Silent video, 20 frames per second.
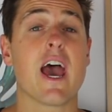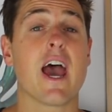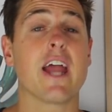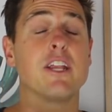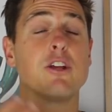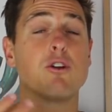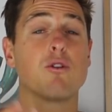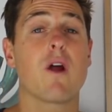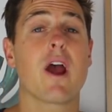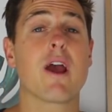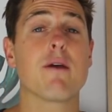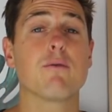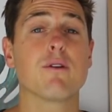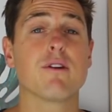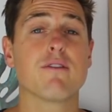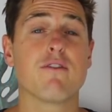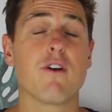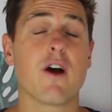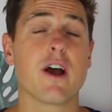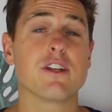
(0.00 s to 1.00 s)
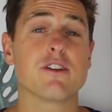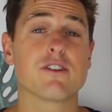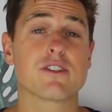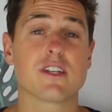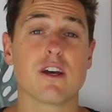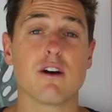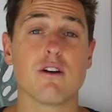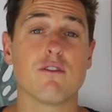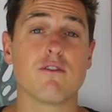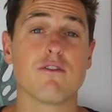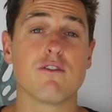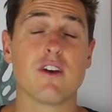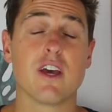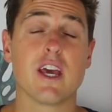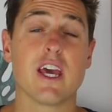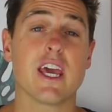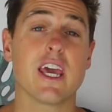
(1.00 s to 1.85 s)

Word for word: and you're able to find yourself